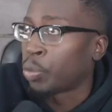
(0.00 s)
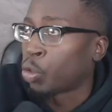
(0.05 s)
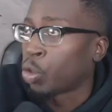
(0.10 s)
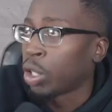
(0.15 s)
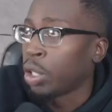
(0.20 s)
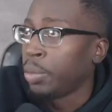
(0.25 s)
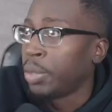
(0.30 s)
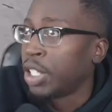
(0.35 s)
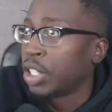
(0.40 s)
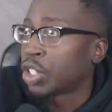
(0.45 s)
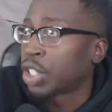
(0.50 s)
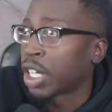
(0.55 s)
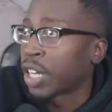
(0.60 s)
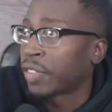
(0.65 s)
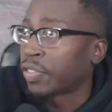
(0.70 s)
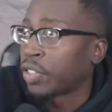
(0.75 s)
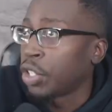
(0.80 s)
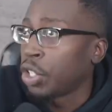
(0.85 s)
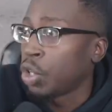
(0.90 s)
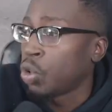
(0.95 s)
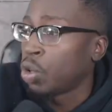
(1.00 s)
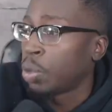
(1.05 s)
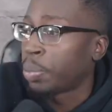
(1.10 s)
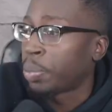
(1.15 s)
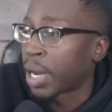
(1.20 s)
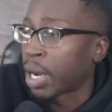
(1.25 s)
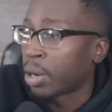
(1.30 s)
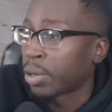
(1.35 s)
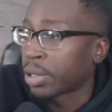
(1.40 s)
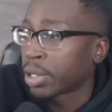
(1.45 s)
Really much have to do with
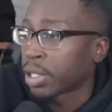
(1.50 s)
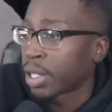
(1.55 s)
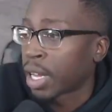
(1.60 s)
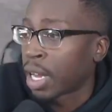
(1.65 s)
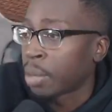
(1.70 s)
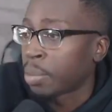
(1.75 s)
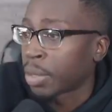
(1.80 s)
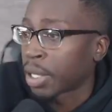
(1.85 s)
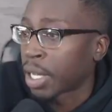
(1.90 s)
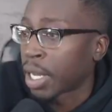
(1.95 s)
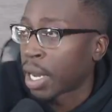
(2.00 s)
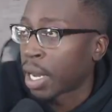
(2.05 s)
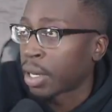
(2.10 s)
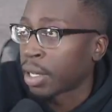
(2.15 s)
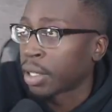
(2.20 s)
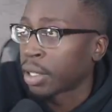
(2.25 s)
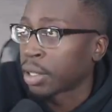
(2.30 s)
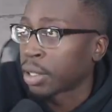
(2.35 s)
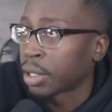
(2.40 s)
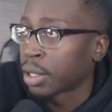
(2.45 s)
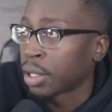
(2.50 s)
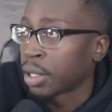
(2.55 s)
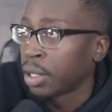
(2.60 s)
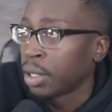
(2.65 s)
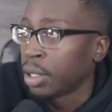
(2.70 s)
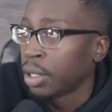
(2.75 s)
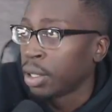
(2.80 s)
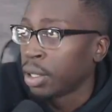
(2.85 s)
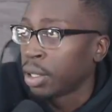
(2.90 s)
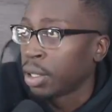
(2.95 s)
power slide mechanics.
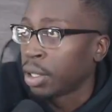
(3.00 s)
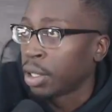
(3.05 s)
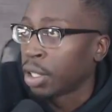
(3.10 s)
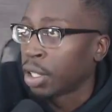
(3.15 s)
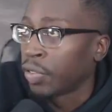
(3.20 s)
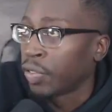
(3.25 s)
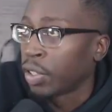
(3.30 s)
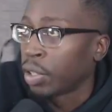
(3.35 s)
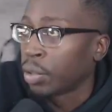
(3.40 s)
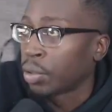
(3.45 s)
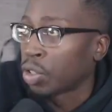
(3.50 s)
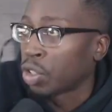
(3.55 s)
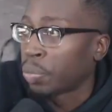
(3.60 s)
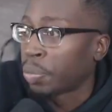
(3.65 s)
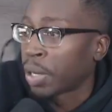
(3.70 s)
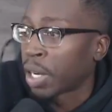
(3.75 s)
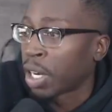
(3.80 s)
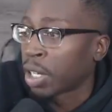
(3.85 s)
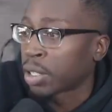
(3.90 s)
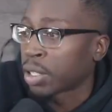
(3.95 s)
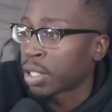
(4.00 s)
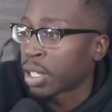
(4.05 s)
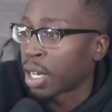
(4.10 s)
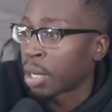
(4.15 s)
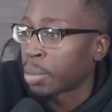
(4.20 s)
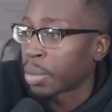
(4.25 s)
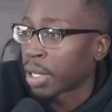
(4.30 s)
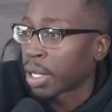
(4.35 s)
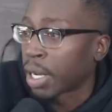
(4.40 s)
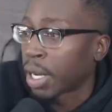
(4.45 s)
You know, if you don't know power
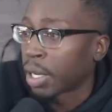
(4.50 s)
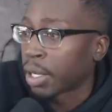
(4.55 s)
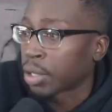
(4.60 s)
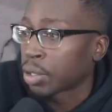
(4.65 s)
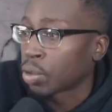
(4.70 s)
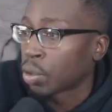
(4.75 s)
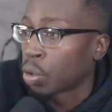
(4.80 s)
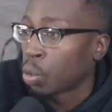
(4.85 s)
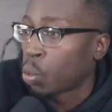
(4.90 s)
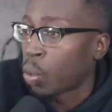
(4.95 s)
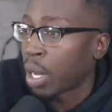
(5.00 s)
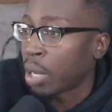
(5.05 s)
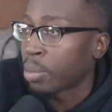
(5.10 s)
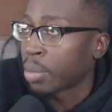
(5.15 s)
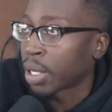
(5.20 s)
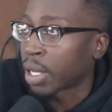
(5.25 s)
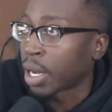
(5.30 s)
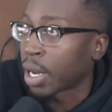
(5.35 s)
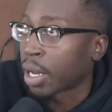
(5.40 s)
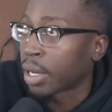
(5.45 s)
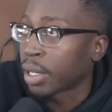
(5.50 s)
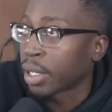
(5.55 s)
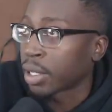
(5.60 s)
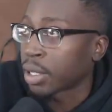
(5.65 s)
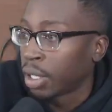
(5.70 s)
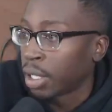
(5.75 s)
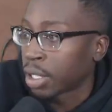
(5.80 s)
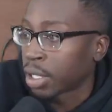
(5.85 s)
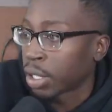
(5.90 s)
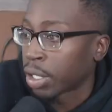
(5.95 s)
slide mechanics or the weight
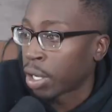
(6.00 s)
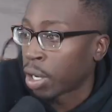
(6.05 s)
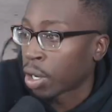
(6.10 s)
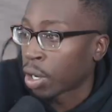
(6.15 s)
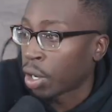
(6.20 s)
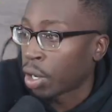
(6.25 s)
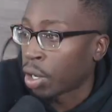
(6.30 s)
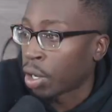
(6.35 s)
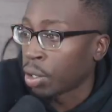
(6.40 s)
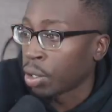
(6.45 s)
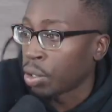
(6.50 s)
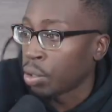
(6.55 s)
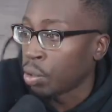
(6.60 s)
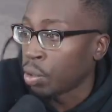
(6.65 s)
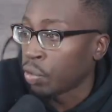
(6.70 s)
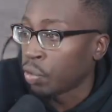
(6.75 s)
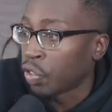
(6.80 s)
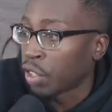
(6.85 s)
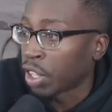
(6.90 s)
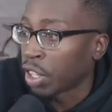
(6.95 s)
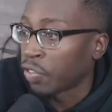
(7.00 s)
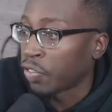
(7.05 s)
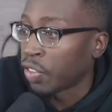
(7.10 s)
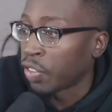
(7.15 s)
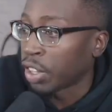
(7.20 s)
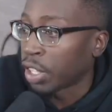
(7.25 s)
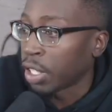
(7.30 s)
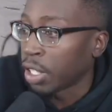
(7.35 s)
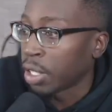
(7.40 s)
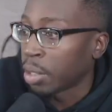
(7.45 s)
mechanics as they are called, you do a
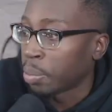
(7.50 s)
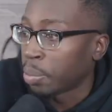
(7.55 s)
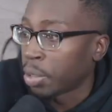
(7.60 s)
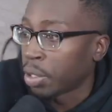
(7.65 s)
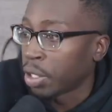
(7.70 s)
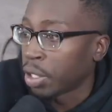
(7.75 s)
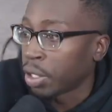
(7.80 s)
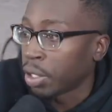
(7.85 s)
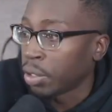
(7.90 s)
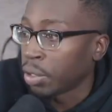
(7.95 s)
50-50 input.